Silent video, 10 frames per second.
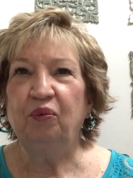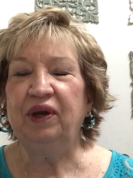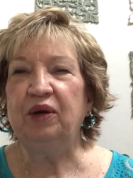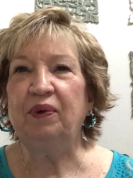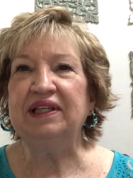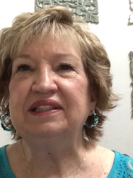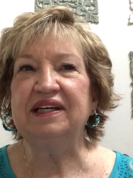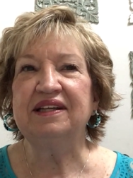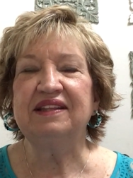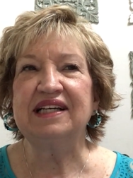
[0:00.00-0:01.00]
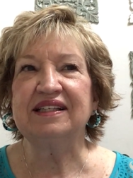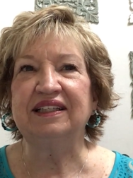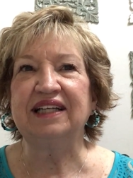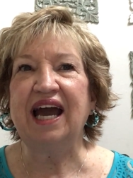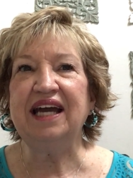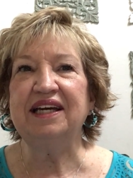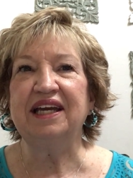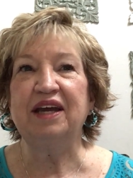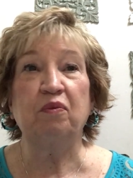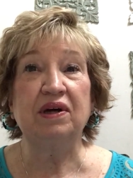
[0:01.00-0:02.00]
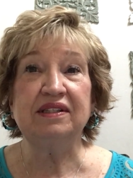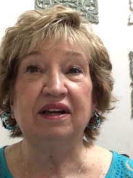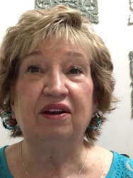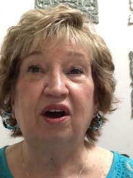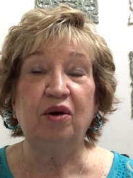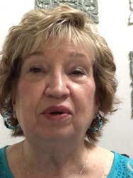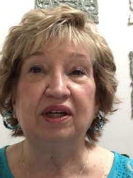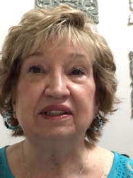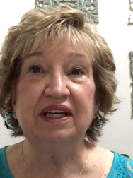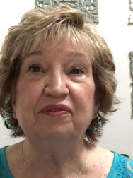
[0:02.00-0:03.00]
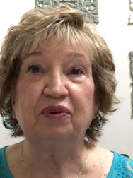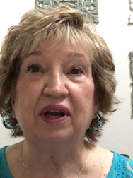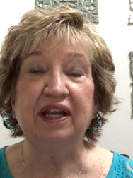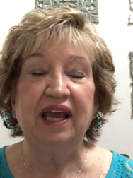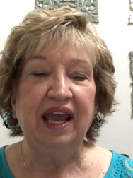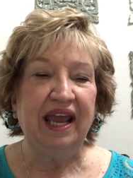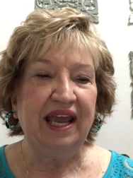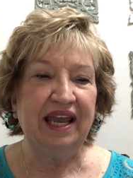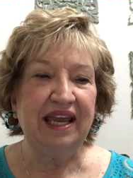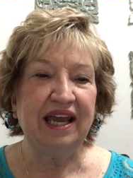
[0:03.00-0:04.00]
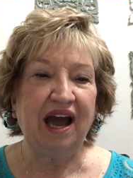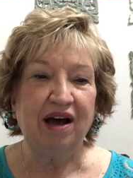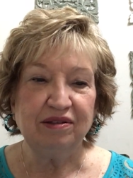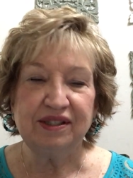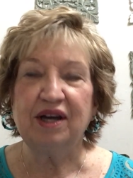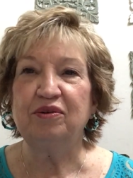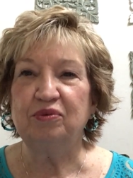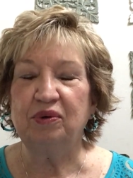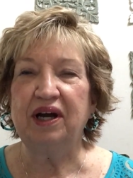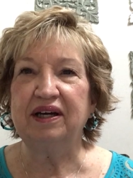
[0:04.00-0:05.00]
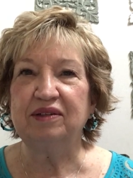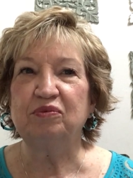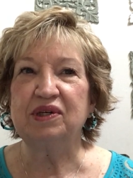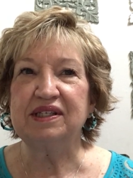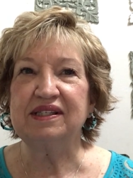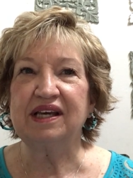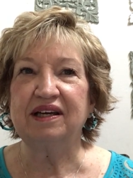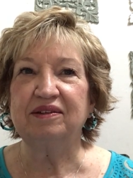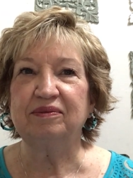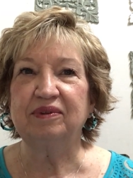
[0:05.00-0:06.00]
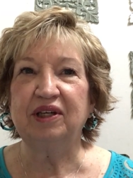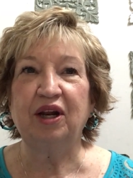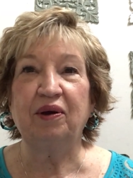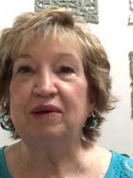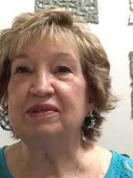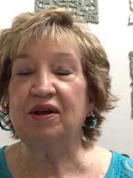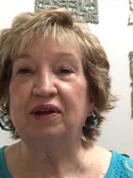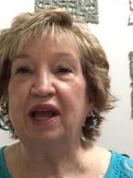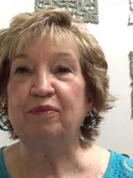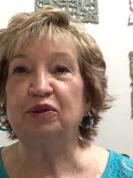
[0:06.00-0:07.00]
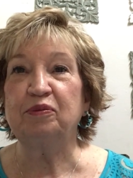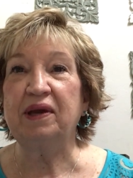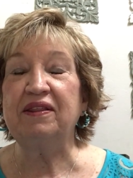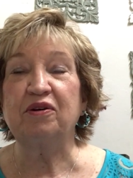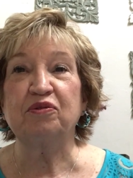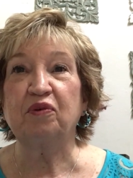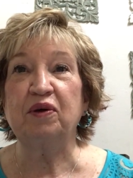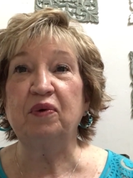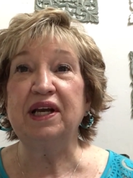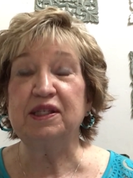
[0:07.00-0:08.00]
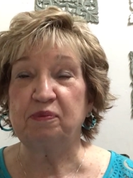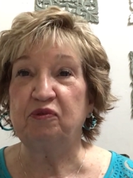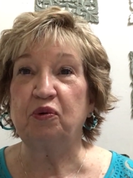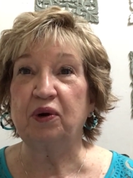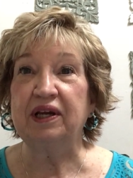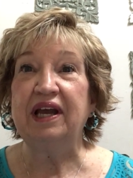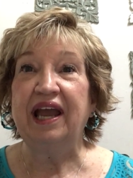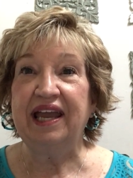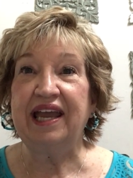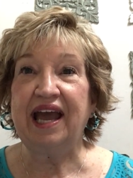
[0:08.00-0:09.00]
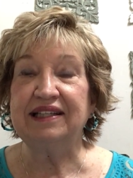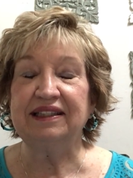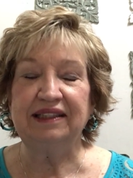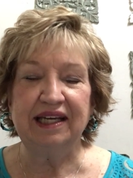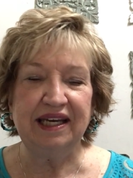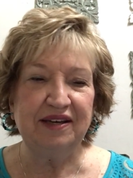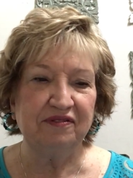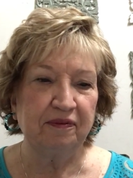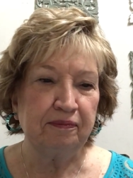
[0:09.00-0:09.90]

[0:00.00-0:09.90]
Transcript: When he went to Thessalonica, it wasn't a whole lot different. He also uh, was, uh, you know, he was only able to be there three weeks before he had to leave.